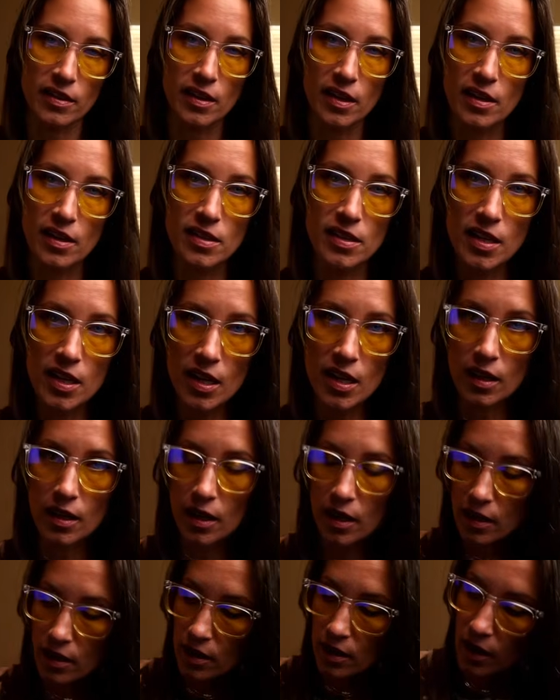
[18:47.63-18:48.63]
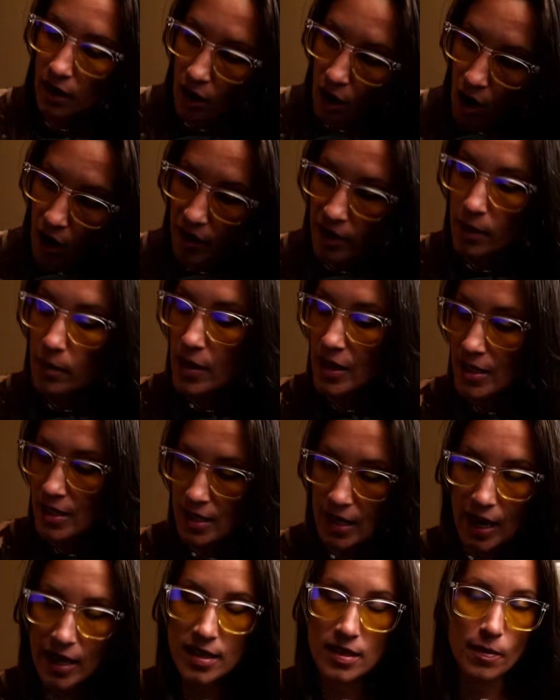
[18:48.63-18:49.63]
He's eating condiment
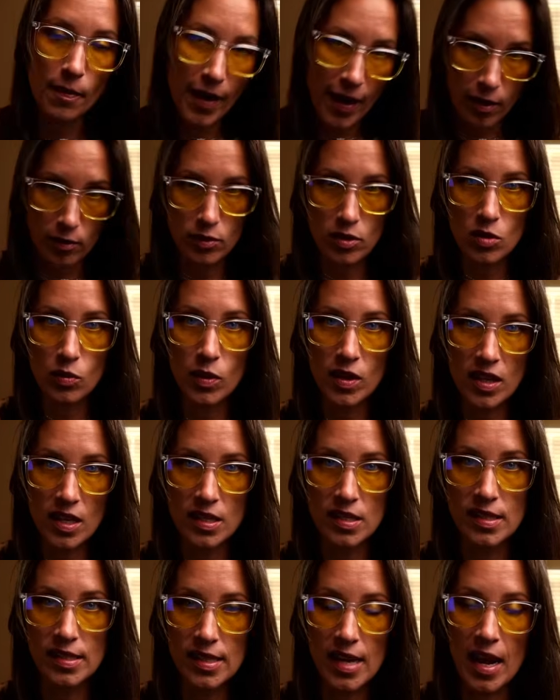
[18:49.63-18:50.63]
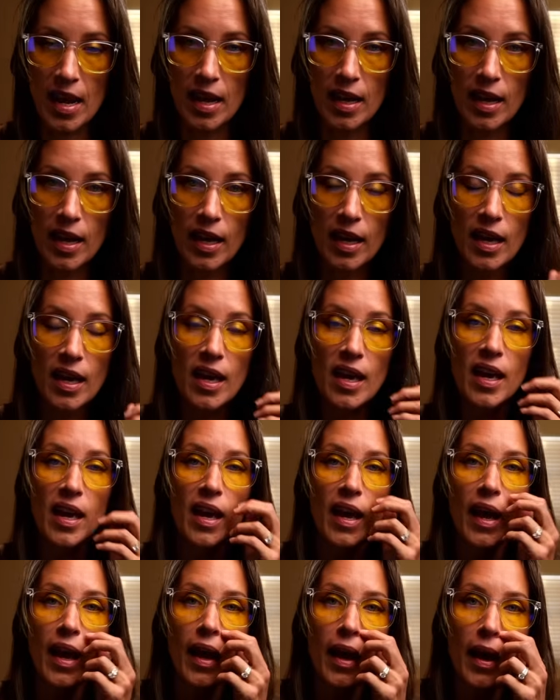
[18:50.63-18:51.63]
size amounts with his steak.
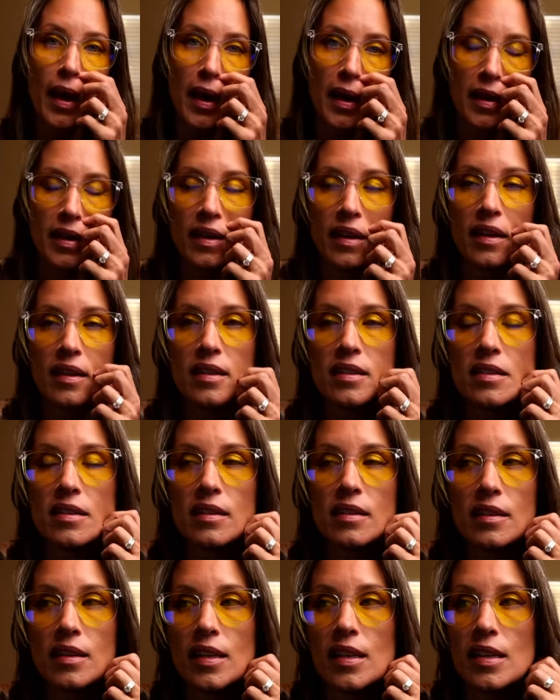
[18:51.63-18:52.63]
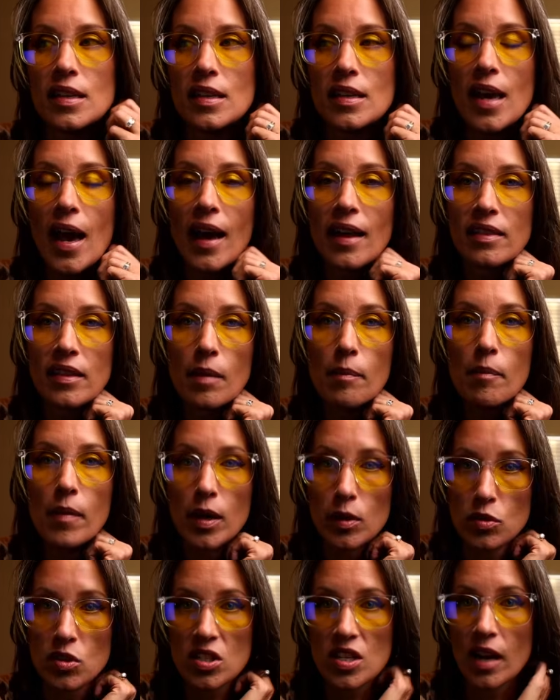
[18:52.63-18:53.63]
And he had the
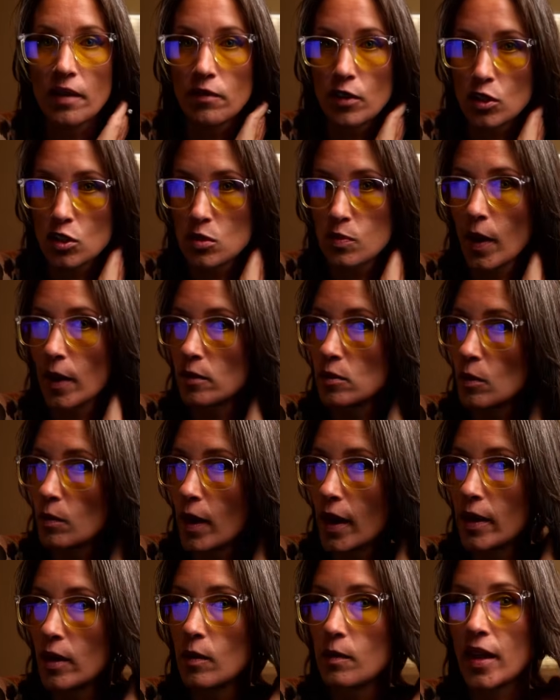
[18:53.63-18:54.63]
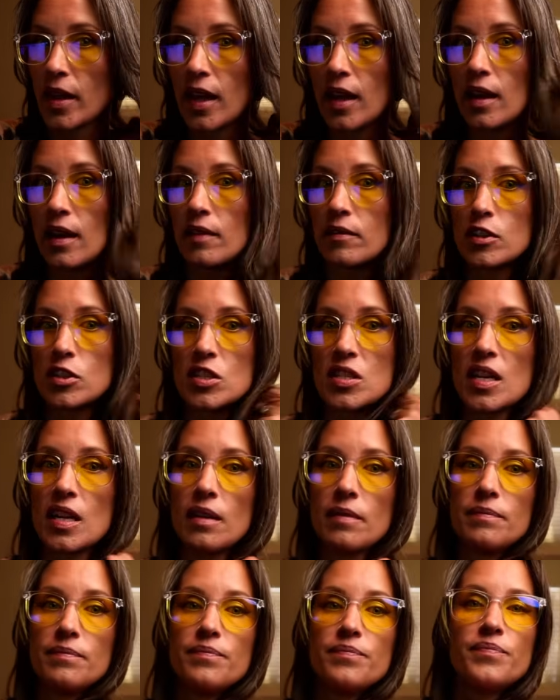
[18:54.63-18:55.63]
most diverse microbiome they had ever
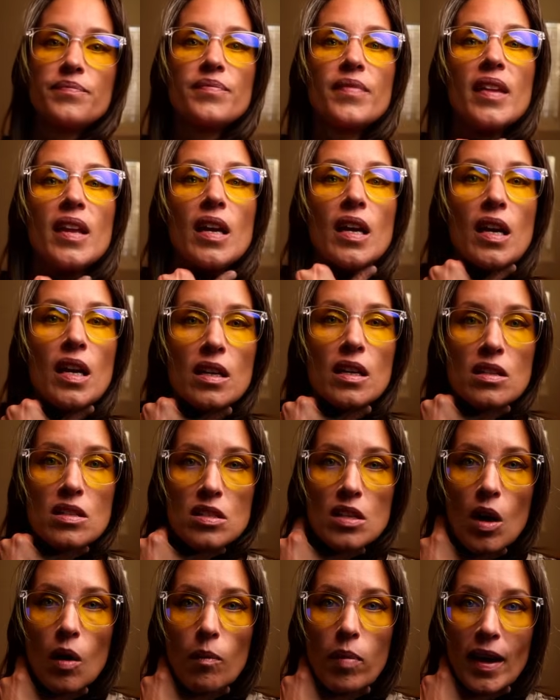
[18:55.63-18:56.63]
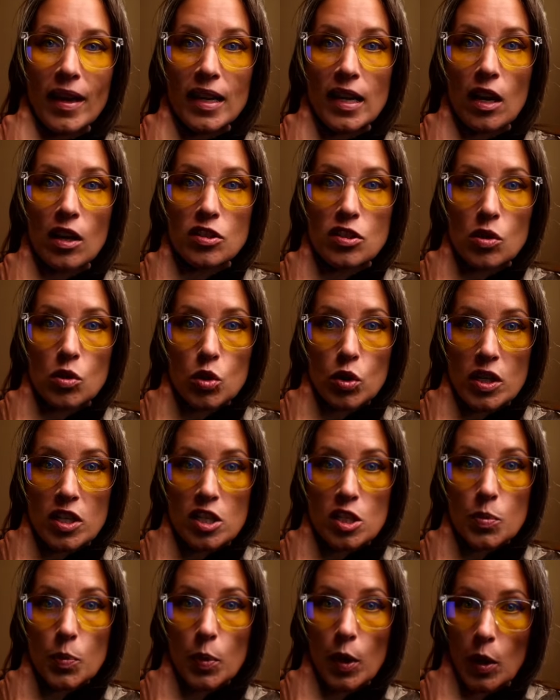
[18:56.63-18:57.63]
seen. So, but he also
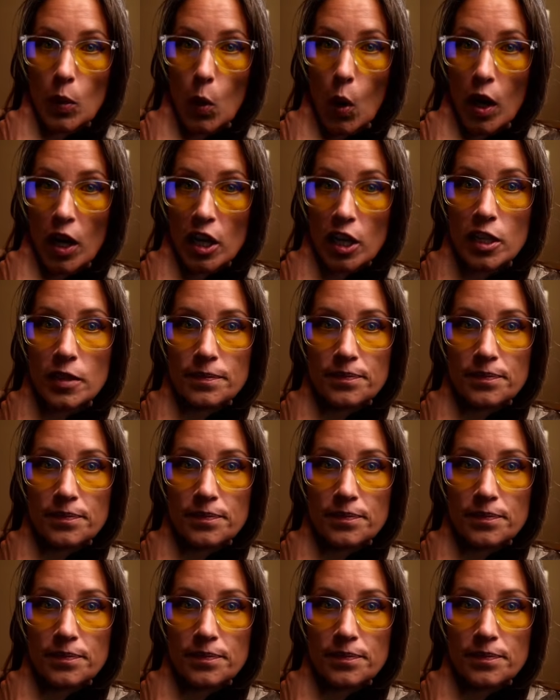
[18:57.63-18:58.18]
drinks spring water.